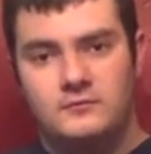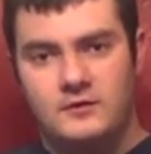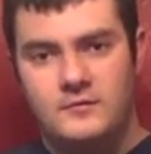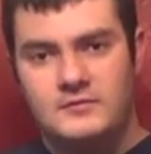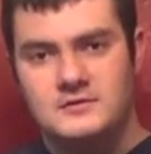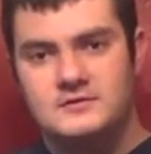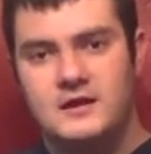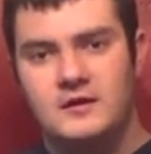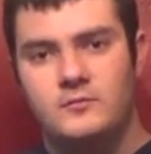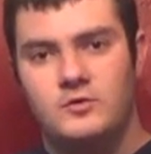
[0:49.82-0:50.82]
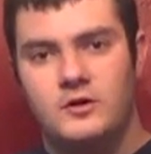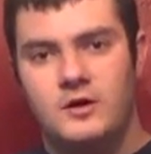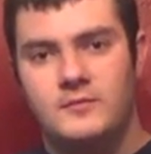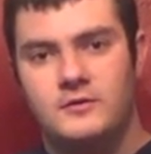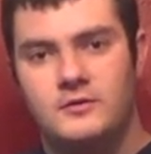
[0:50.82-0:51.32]
Give me just a second, we'll
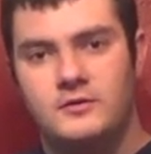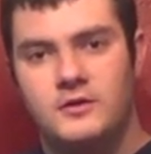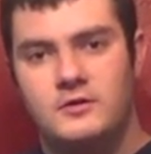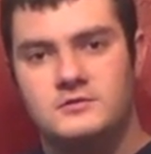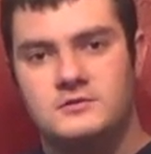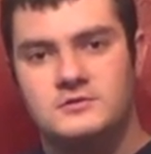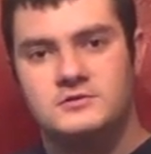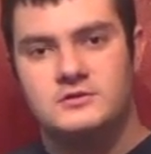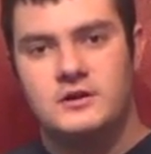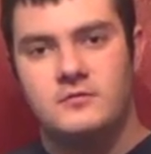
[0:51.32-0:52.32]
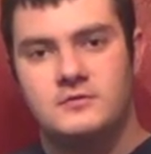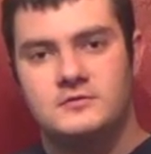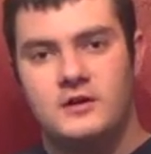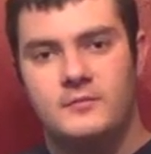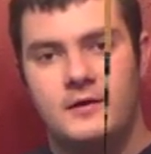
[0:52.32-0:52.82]
come in a little closer and show you what it's
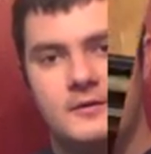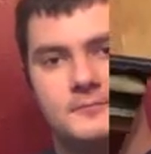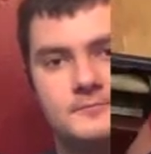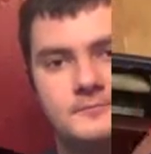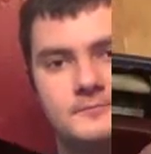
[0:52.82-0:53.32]
all about.